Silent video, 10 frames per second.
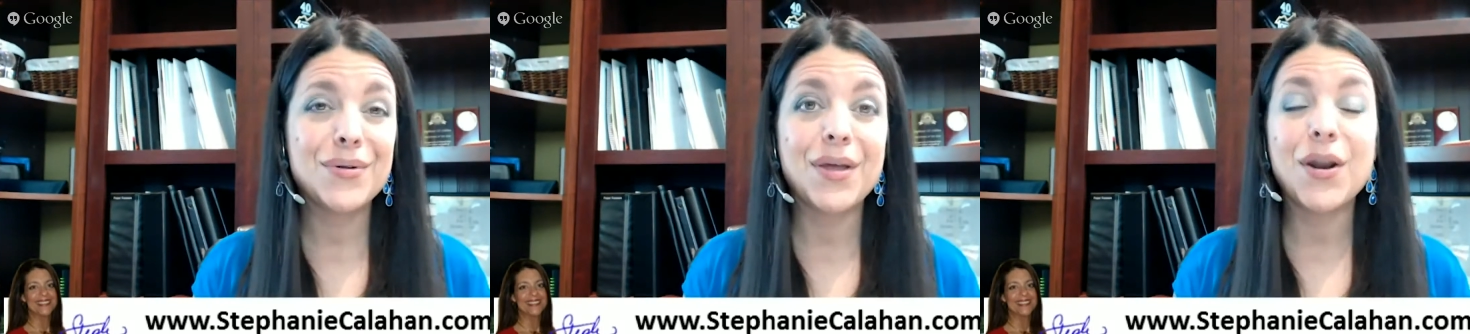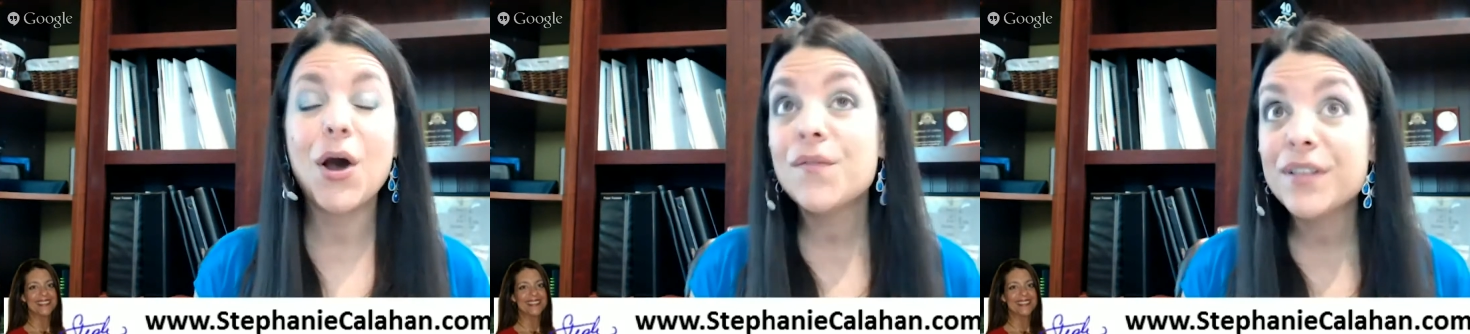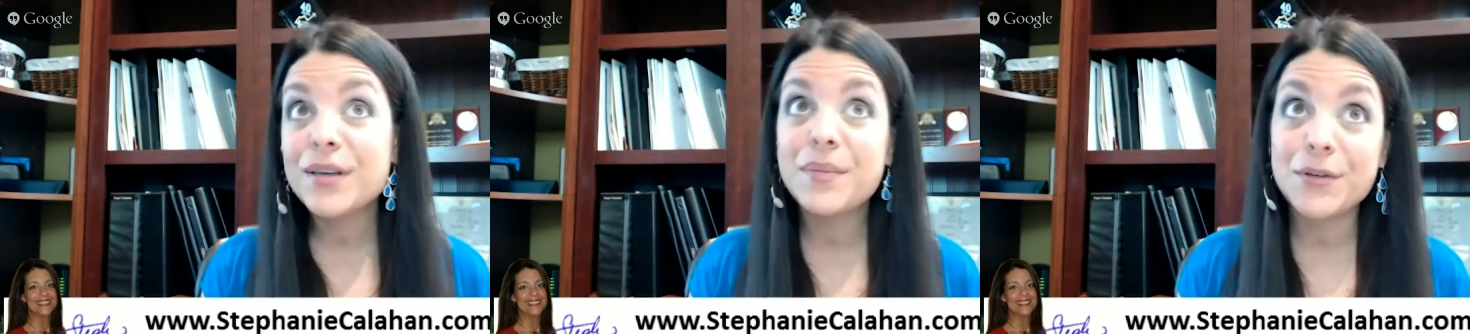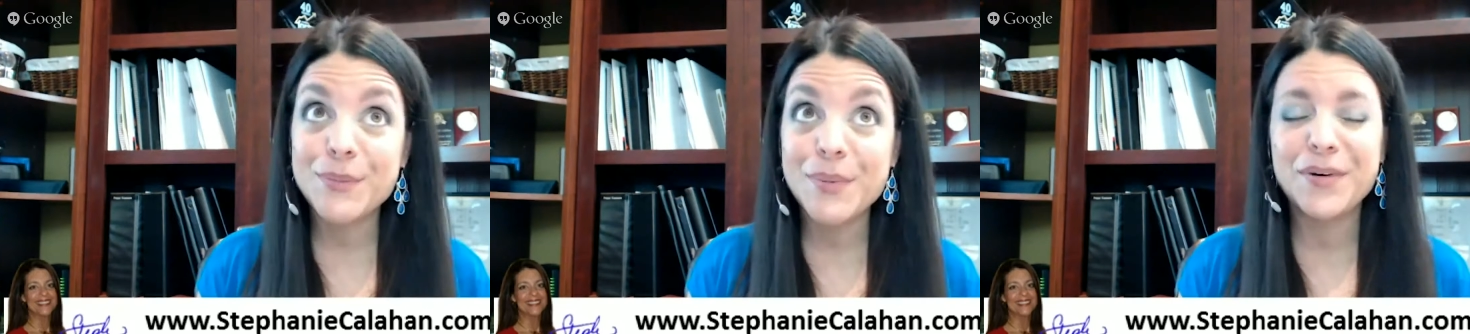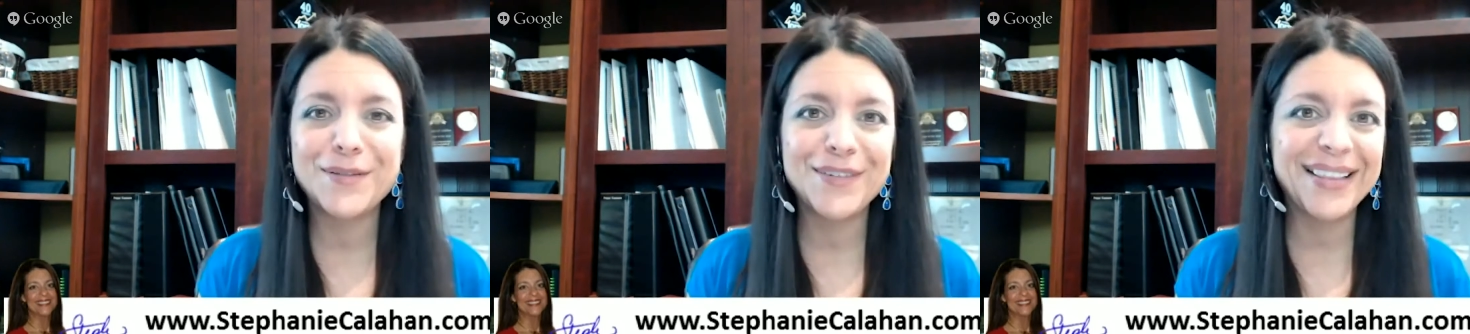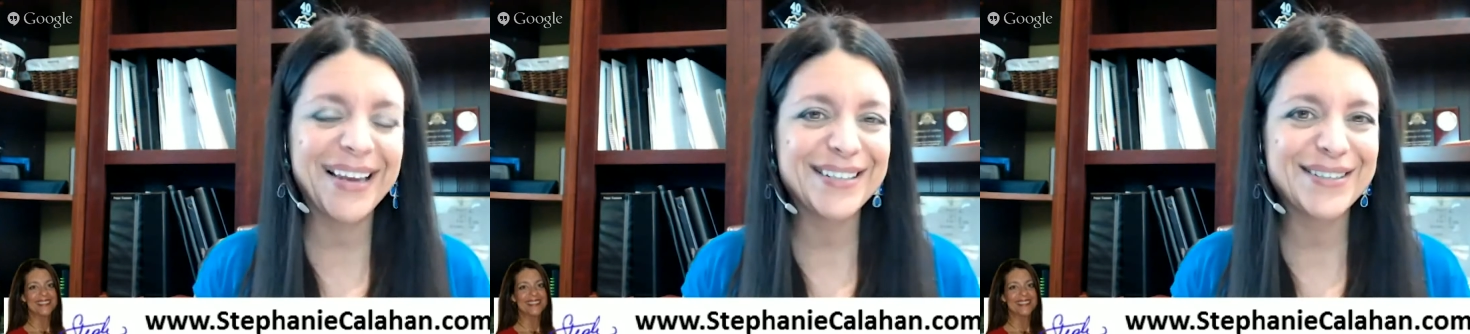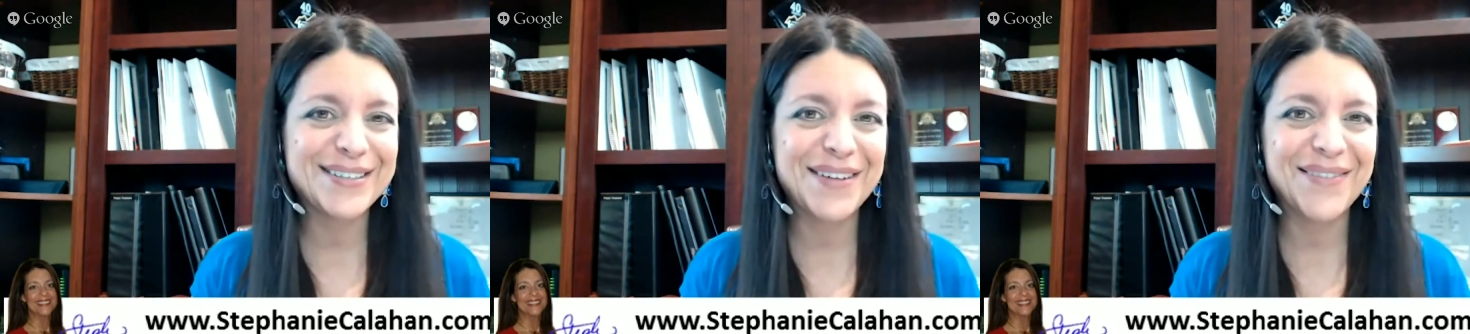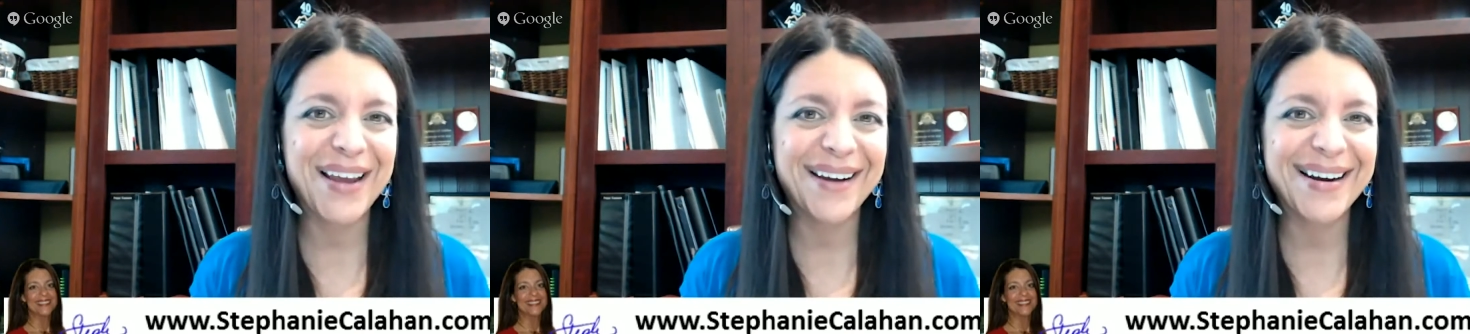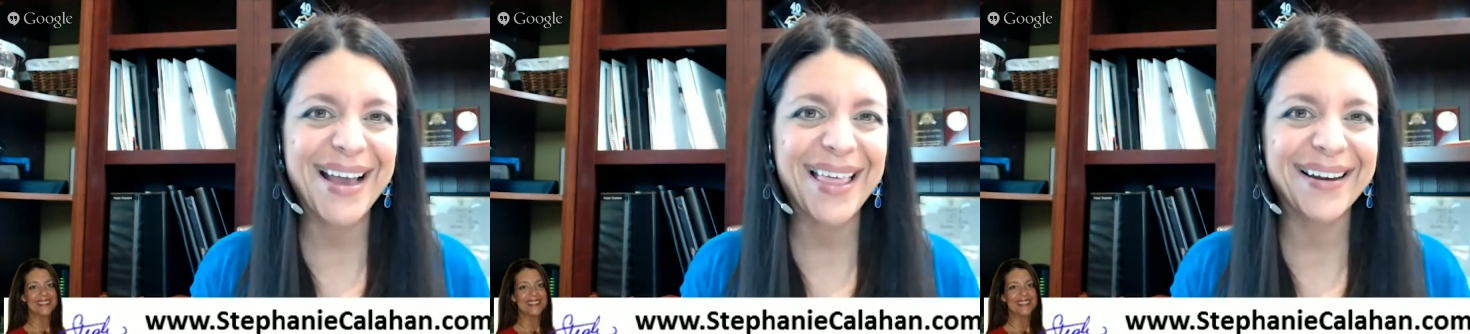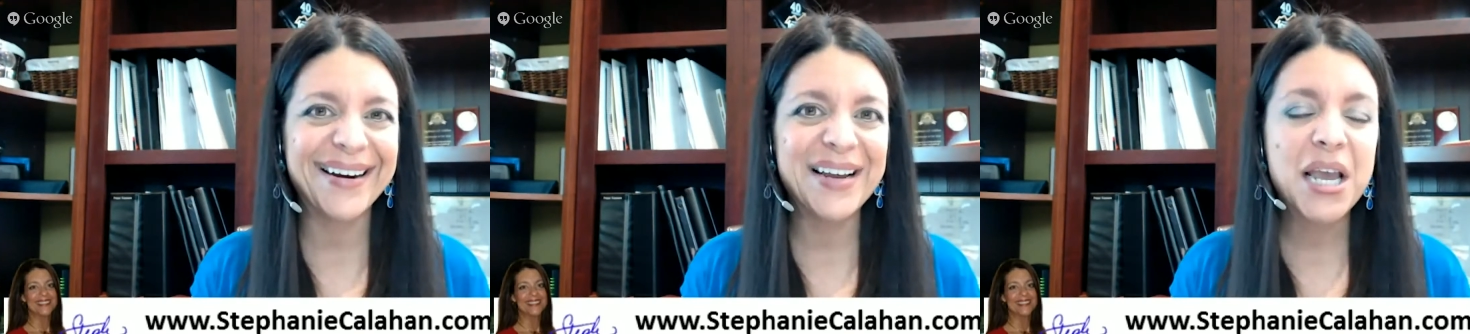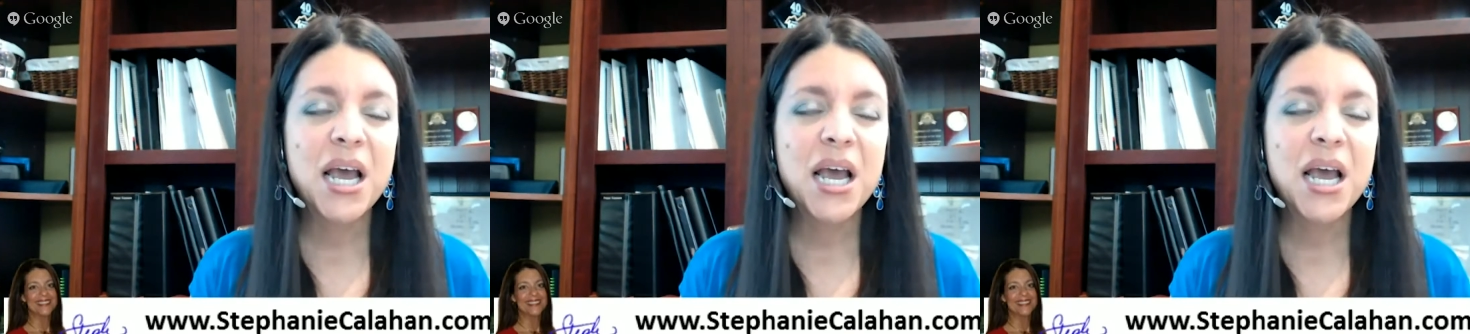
Speaker 1: that hopefully most people can relate to in one way or another.